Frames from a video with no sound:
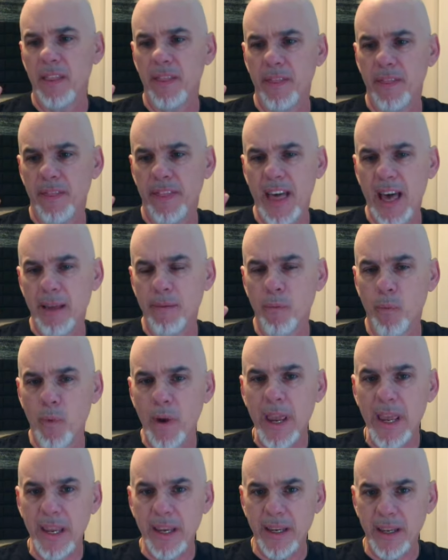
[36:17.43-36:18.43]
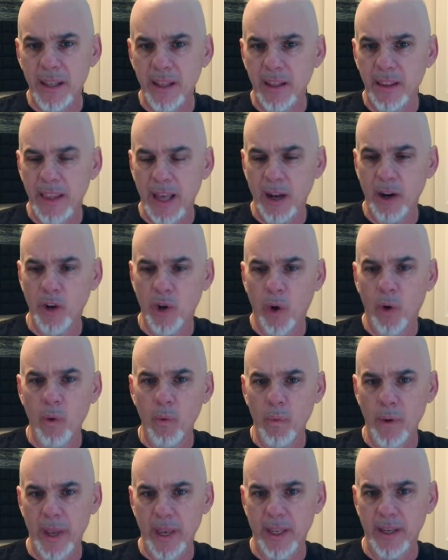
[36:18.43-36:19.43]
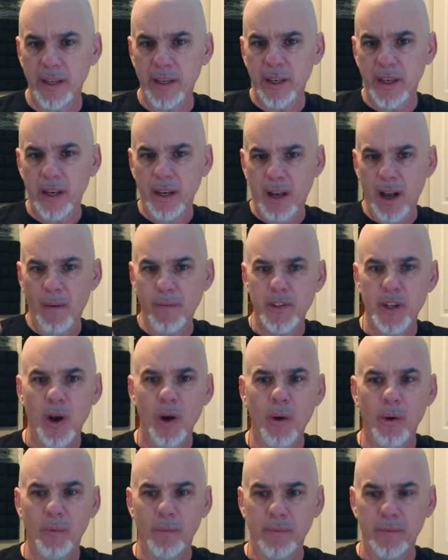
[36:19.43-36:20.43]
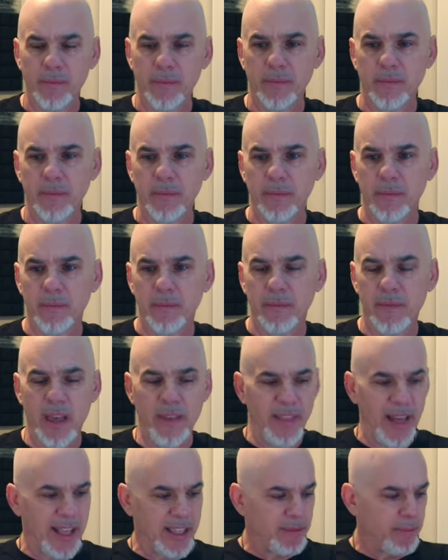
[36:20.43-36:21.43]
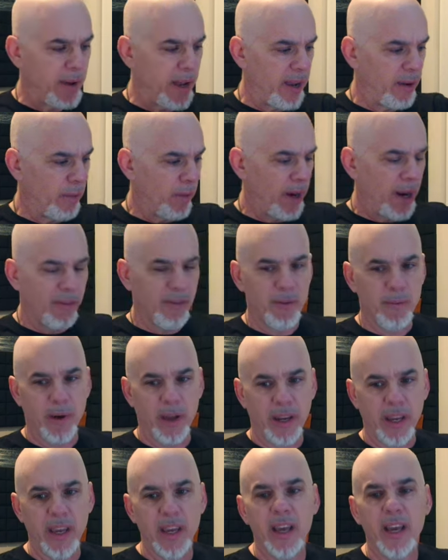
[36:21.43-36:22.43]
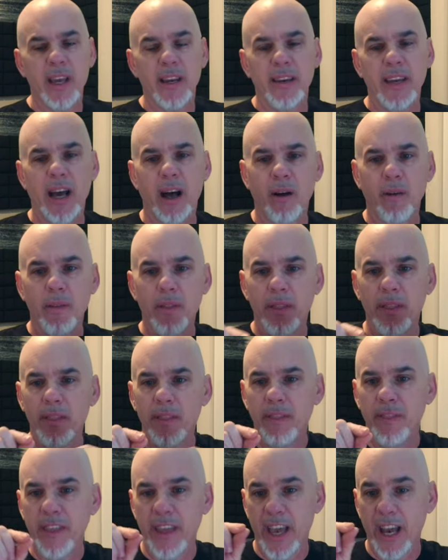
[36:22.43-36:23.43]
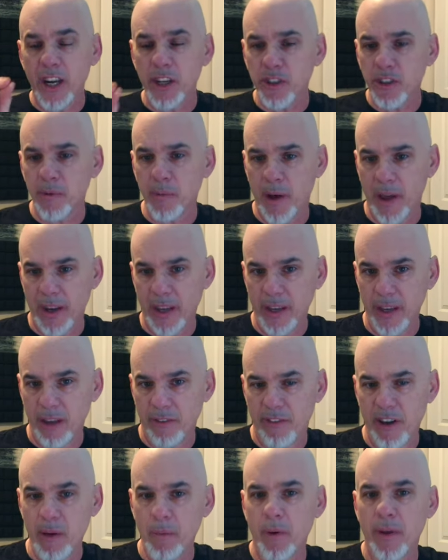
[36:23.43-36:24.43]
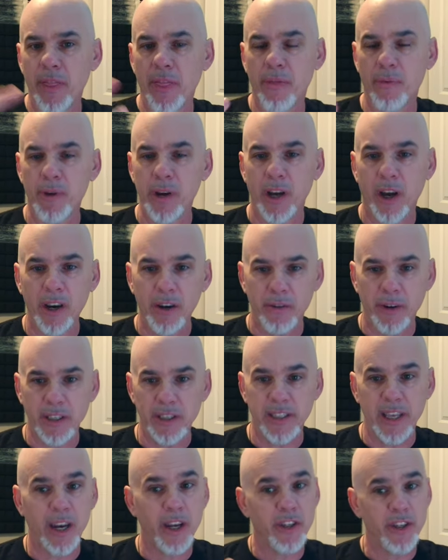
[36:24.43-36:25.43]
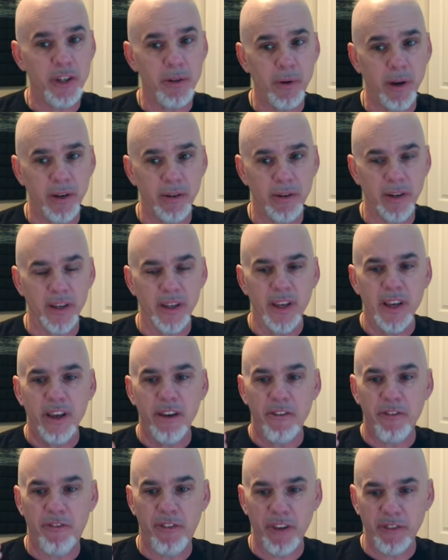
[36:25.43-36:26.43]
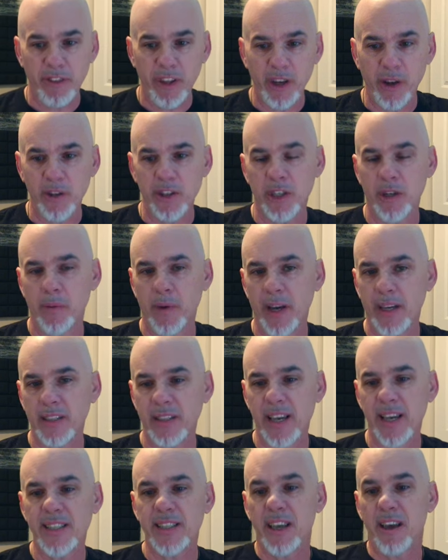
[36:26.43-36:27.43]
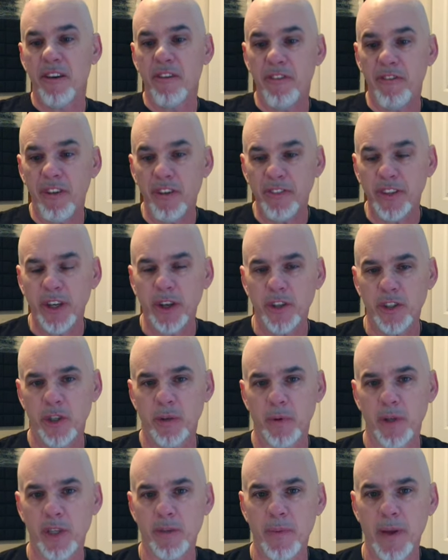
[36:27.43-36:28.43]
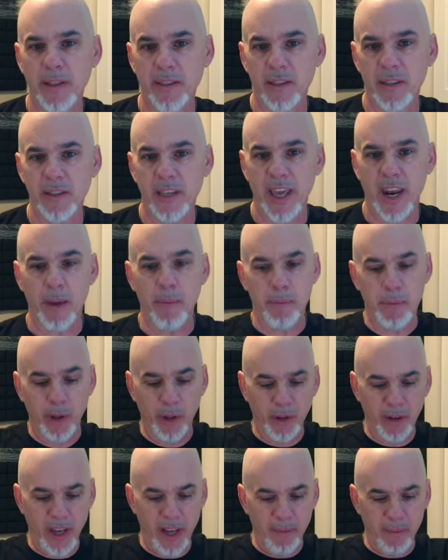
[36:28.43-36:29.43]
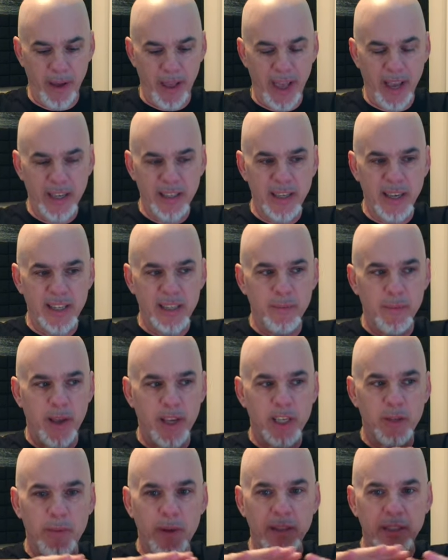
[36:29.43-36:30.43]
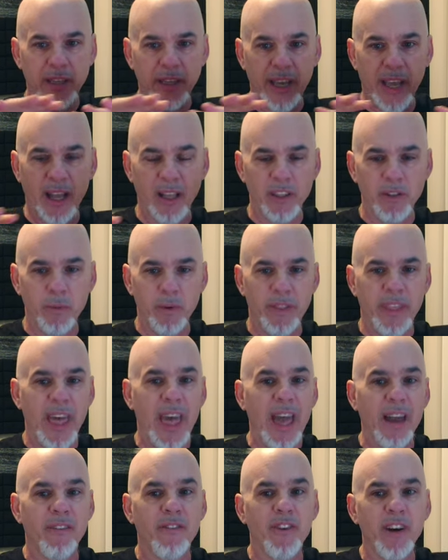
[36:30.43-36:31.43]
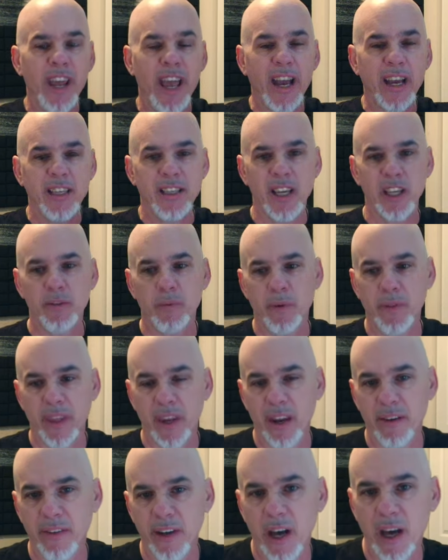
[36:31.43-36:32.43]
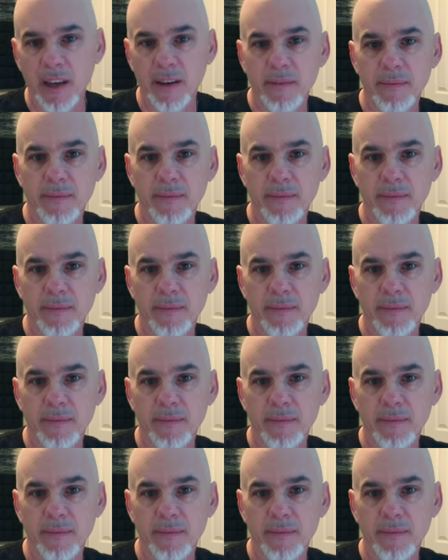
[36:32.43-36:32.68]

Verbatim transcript: That win, that goal win, comes home and that's my whatever money. Now, the extra money, if I won 300 instead of 200, 50 goes into excess, 50 goes into expenses. And I build up my excess and my expense accounts with every excess win that I've got.